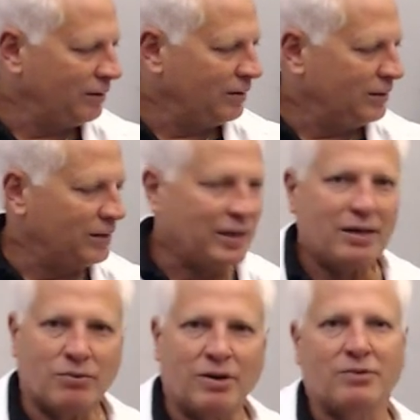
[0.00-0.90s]
you got
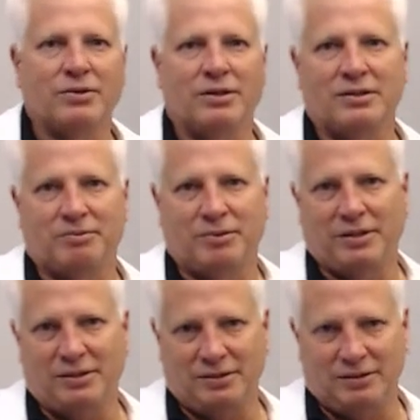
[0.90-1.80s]
to work with us,
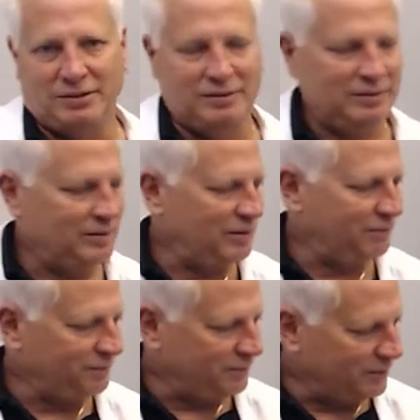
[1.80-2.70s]
please.
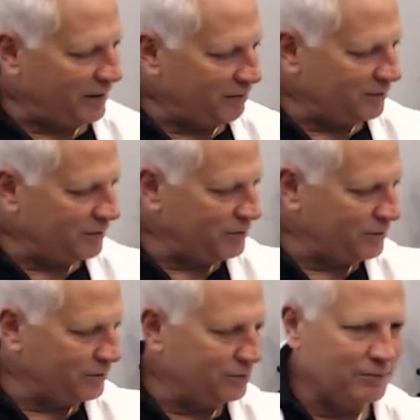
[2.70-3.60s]
If you're having an
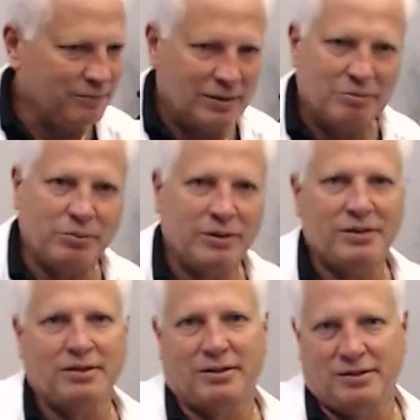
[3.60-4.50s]
issue,
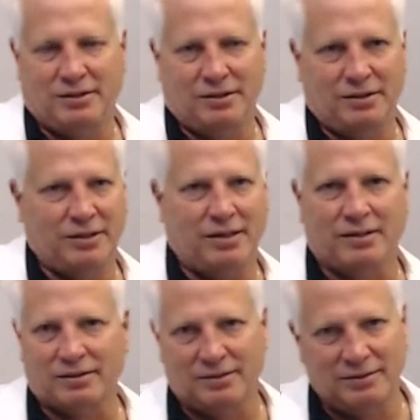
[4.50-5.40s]
please listen to the
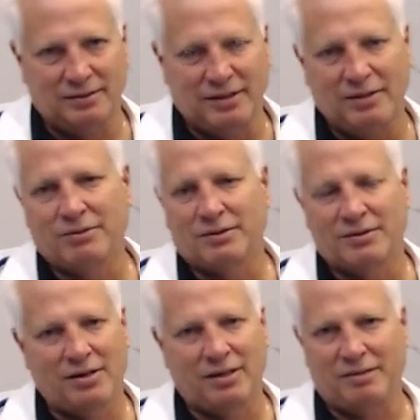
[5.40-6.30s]
techs. They know what they're
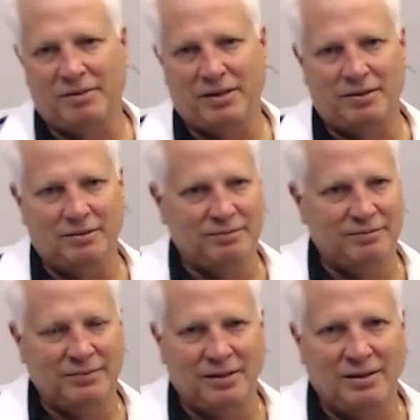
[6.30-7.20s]
talking about.
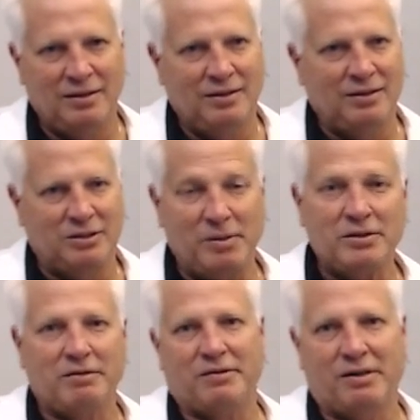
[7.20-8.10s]

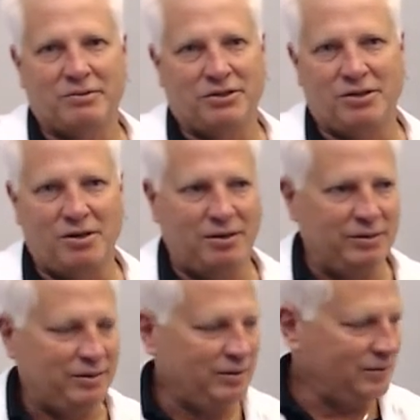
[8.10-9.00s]
Especially if you get with Sean.
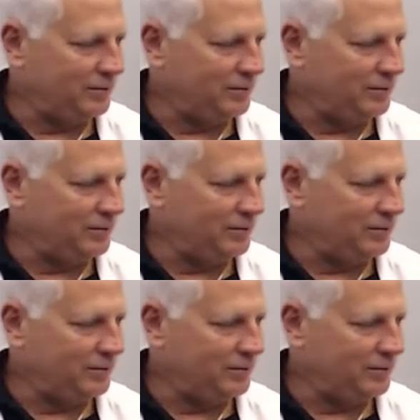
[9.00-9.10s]
He's